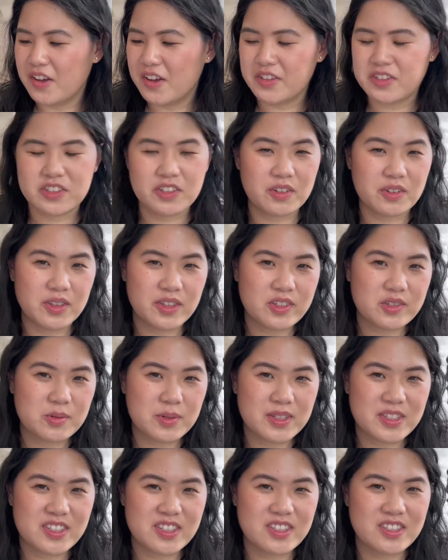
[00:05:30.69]
So this
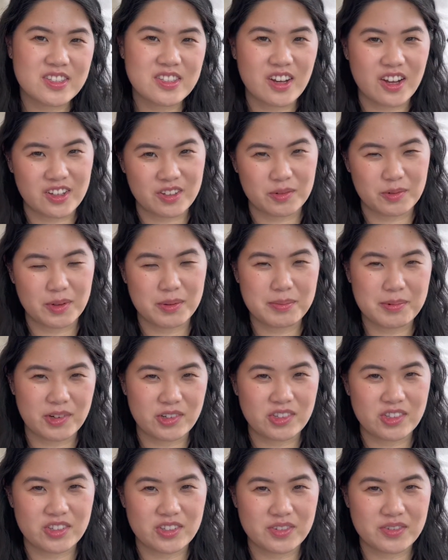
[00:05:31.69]
was not a
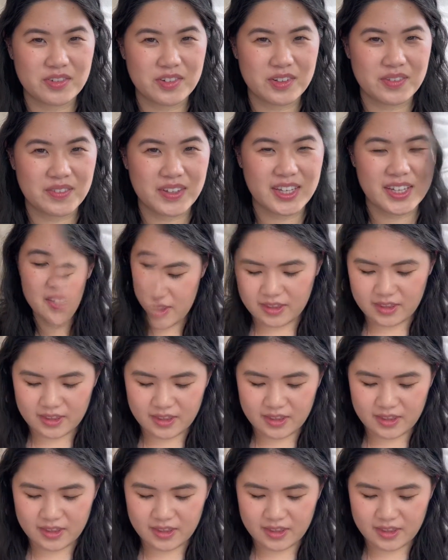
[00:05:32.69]
repurchase for me.